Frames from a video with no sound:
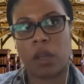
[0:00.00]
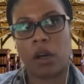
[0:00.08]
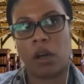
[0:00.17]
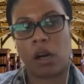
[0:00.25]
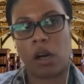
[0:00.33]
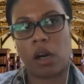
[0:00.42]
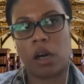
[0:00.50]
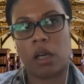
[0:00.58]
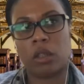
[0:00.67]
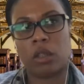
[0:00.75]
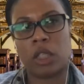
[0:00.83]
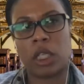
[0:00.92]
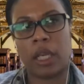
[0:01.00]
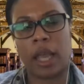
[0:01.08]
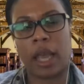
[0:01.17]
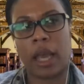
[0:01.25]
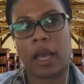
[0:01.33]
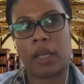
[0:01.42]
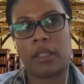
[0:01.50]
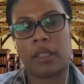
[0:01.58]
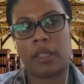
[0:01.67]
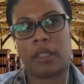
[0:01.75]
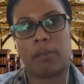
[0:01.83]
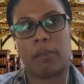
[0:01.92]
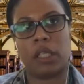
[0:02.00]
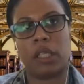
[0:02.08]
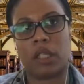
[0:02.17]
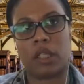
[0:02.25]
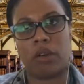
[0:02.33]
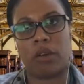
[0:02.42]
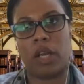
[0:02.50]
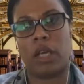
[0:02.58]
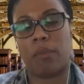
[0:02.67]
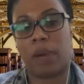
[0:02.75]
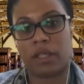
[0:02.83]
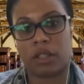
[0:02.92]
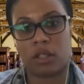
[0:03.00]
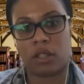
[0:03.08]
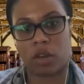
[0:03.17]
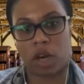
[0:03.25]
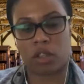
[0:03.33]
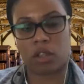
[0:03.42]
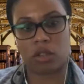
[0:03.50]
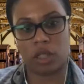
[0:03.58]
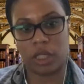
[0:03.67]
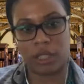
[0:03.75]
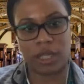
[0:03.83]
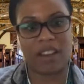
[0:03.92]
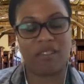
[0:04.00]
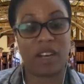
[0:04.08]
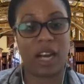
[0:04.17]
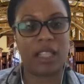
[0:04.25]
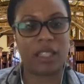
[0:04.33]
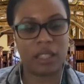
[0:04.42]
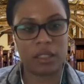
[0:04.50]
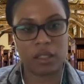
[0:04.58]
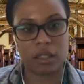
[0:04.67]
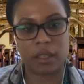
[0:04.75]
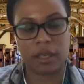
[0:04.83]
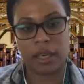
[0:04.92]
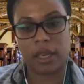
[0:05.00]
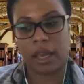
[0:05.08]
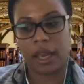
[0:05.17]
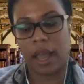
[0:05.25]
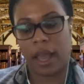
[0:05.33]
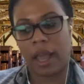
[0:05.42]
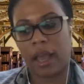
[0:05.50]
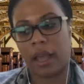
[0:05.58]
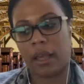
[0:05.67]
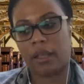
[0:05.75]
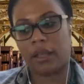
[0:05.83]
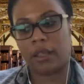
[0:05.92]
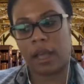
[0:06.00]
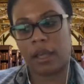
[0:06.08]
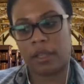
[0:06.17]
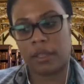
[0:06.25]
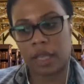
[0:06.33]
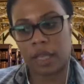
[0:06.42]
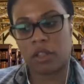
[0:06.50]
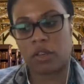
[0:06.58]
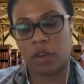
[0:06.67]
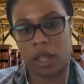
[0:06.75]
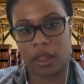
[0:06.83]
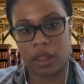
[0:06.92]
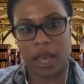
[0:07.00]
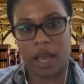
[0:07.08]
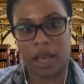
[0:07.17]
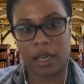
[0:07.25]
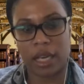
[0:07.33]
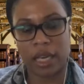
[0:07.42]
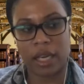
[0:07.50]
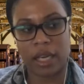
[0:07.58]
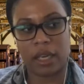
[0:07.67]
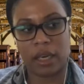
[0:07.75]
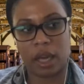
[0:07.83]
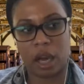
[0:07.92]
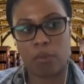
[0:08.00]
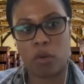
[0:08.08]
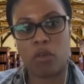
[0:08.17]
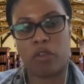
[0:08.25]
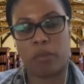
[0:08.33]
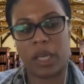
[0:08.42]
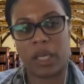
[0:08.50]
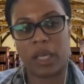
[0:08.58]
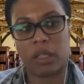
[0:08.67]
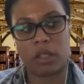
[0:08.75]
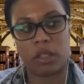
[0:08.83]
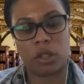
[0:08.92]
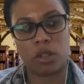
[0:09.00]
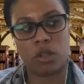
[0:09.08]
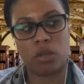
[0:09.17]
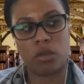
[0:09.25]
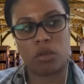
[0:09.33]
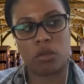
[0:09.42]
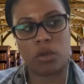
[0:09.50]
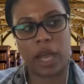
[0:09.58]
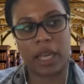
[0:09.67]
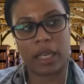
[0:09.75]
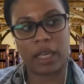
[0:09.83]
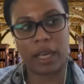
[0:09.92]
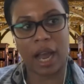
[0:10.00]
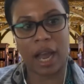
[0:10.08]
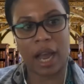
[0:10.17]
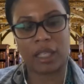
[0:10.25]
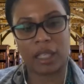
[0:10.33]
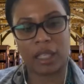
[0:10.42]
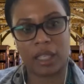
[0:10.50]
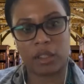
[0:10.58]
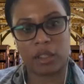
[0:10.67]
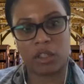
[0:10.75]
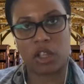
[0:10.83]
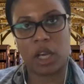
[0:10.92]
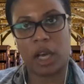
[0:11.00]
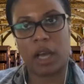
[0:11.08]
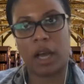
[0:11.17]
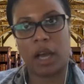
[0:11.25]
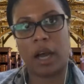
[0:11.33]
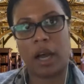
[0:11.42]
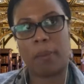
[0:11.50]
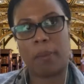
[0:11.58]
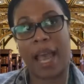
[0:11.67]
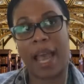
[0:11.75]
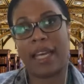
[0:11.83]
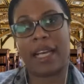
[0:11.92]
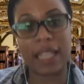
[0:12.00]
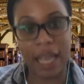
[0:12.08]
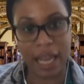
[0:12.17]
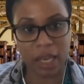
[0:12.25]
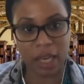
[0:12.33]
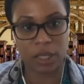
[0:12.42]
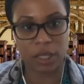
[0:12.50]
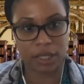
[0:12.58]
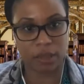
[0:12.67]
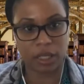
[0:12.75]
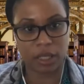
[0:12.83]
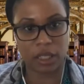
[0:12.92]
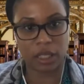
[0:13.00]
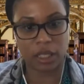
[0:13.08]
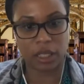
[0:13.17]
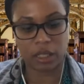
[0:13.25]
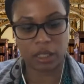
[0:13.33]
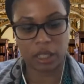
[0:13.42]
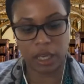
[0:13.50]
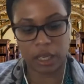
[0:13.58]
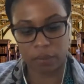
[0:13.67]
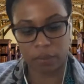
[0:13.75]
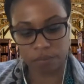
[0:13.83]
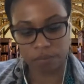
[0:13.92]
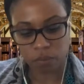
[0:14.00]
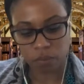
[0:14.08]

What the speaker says: are looking at disabilities created by structural and state violence and centering that in a movement to acknowledge and claim disabilities in